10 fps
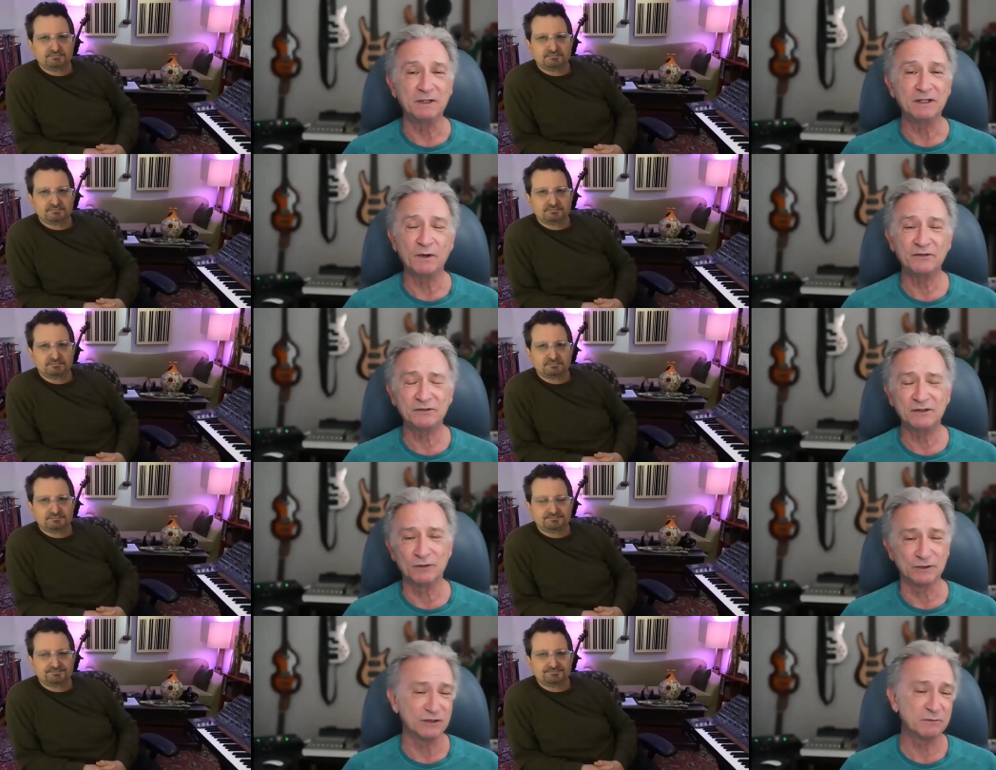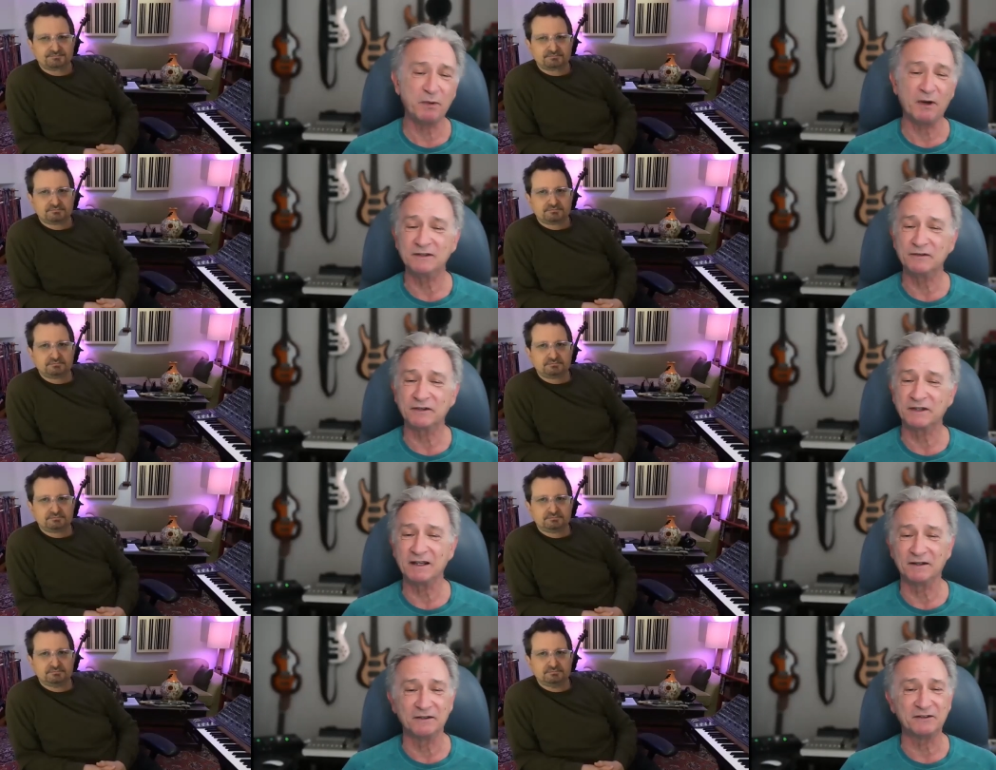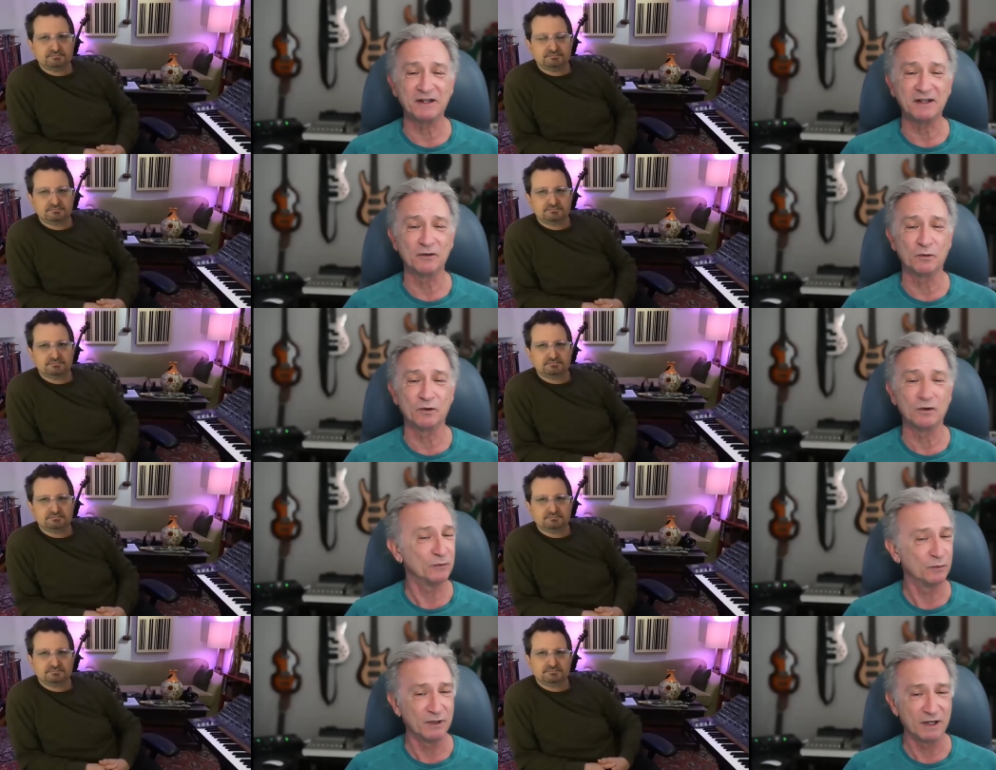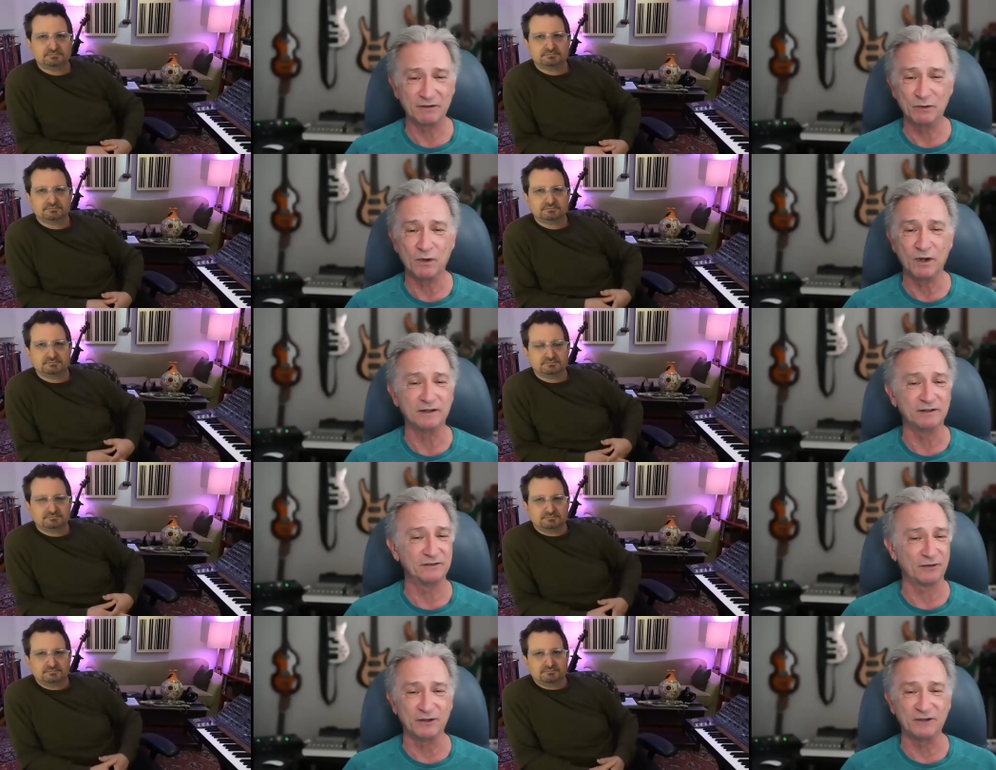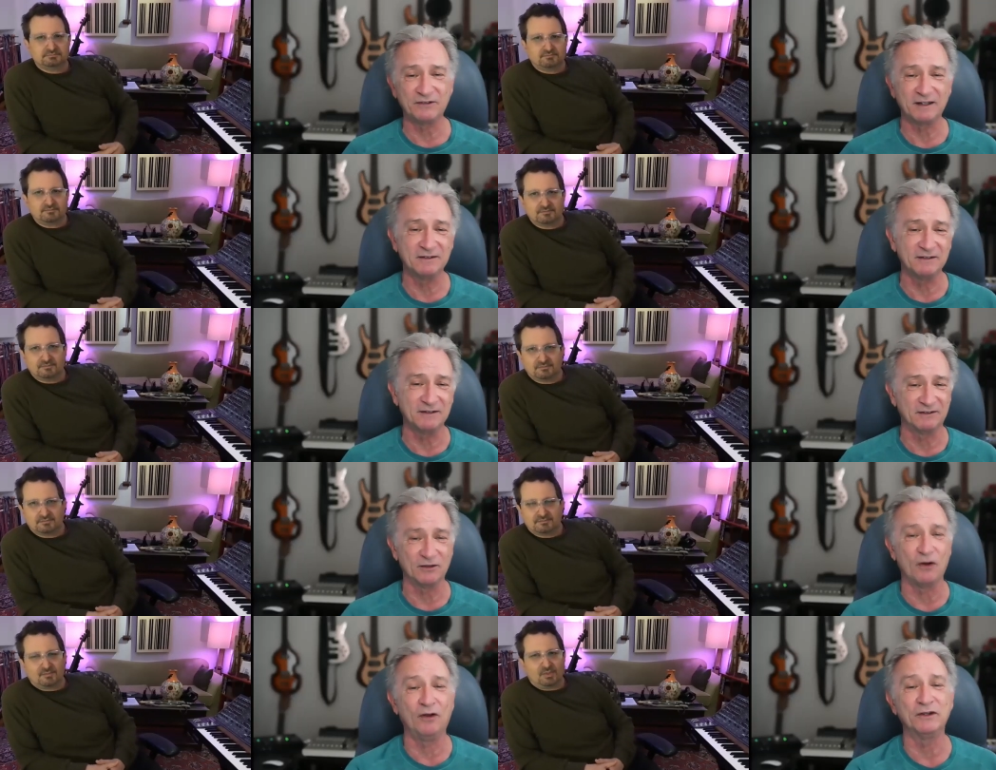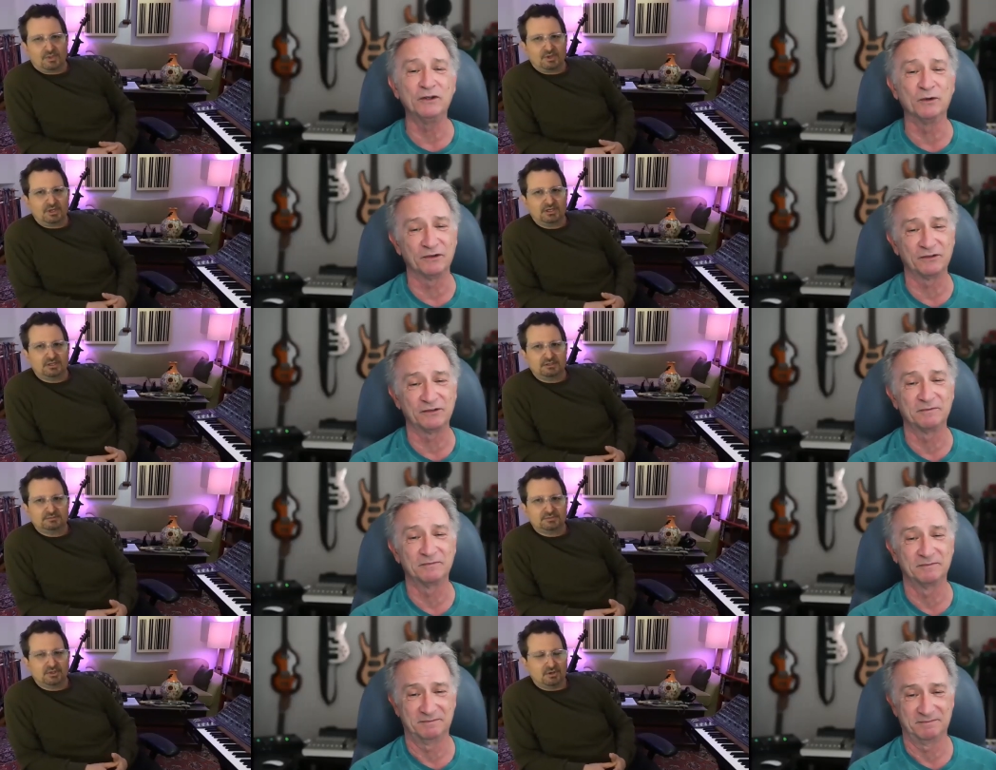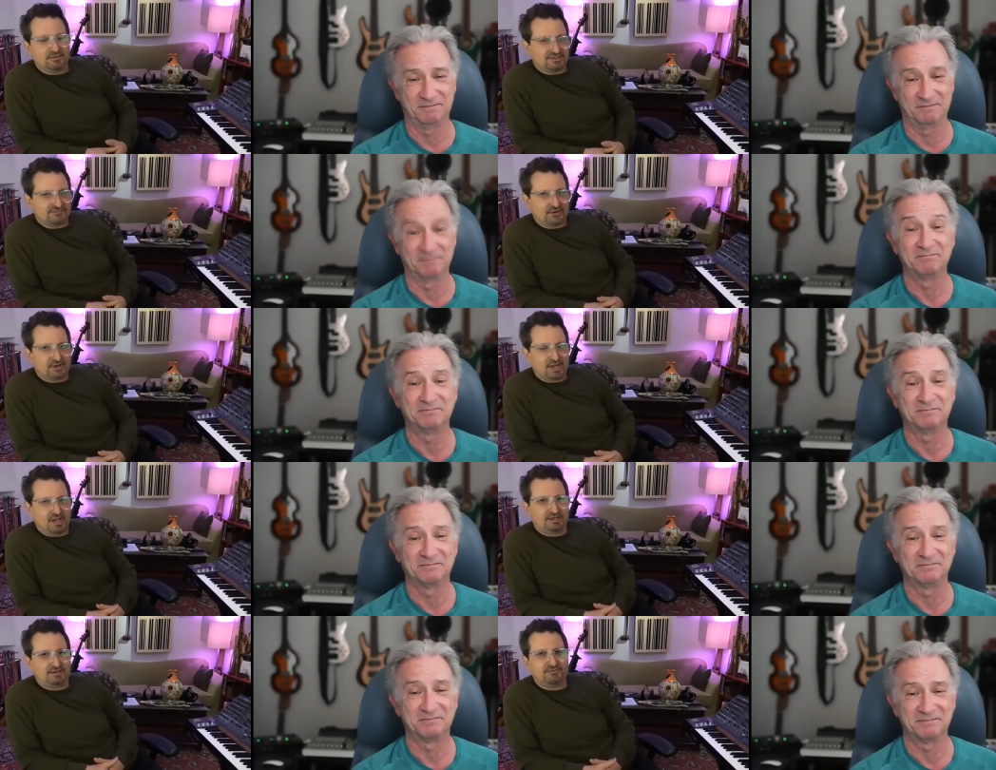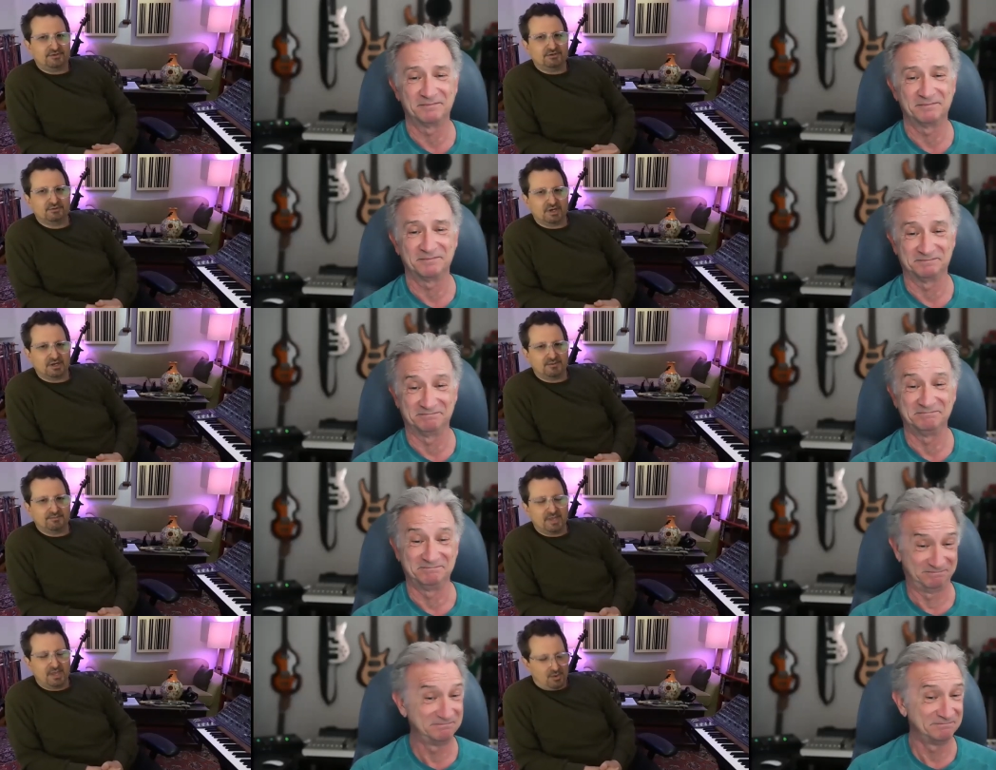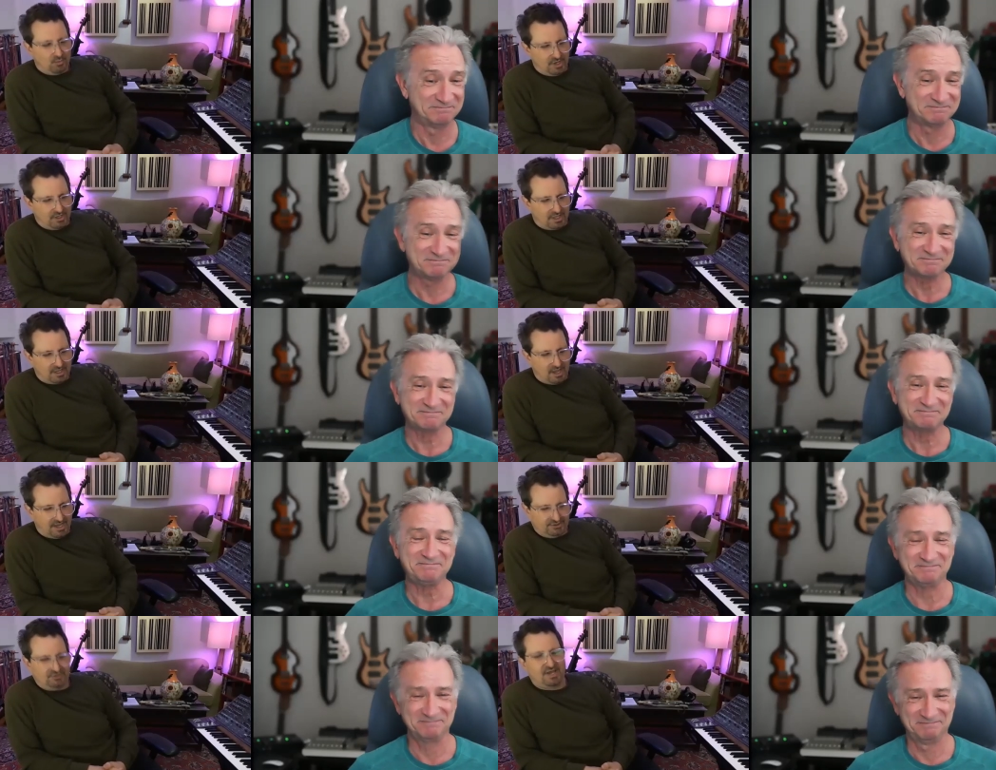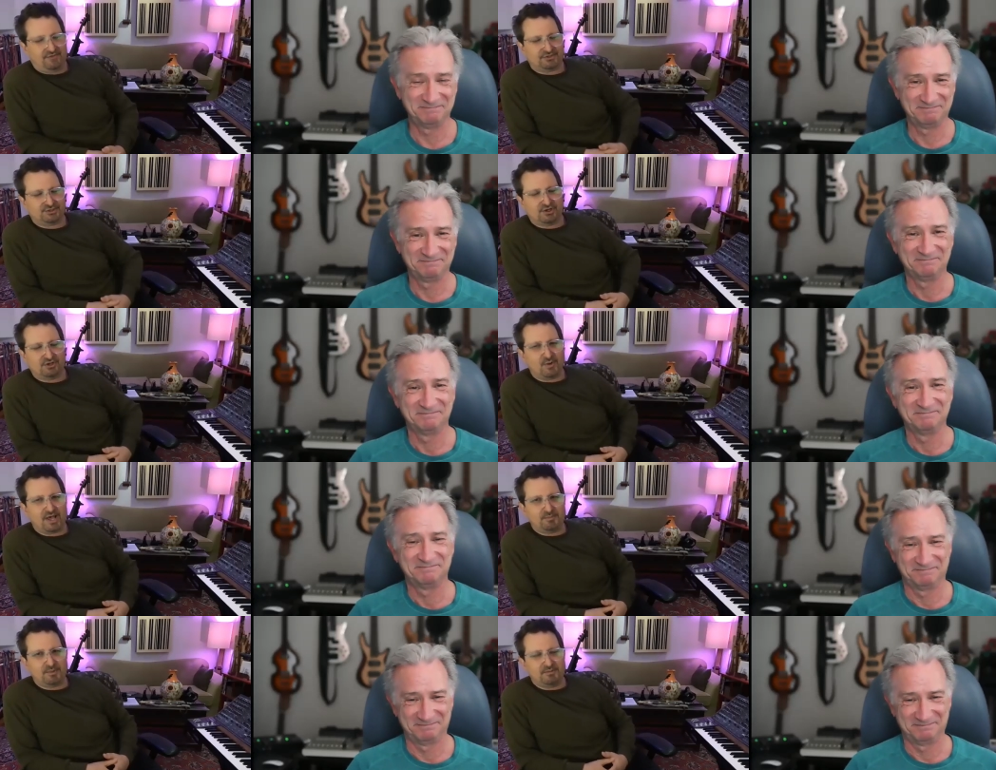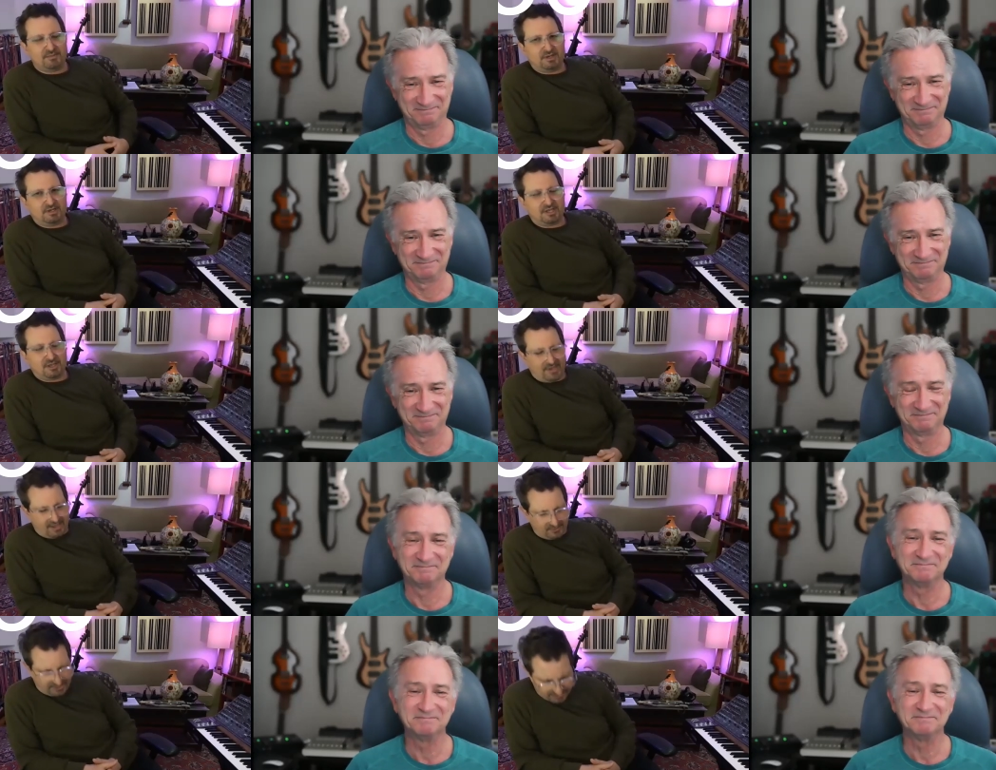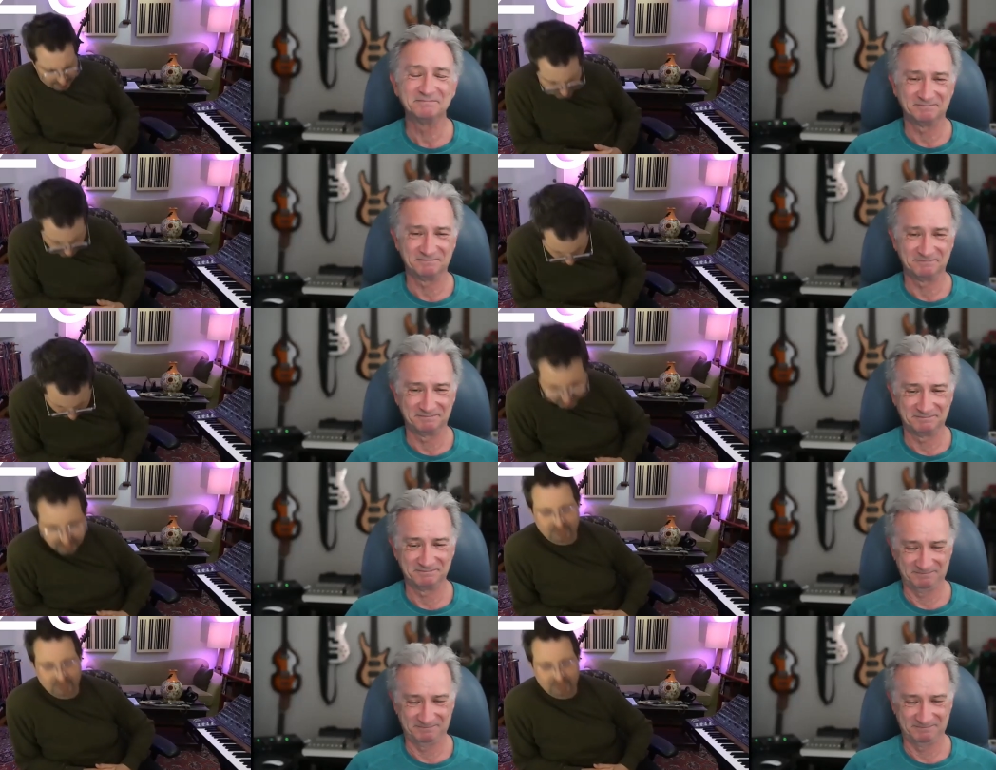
Speaker 1: a question, or just pontificate on the state of the world or whatever you want. It's thirty seconds, it's all yours.
Speaker 2: Oh, that's very kind of you. Um, well, I do have a solo album uh, coming out in about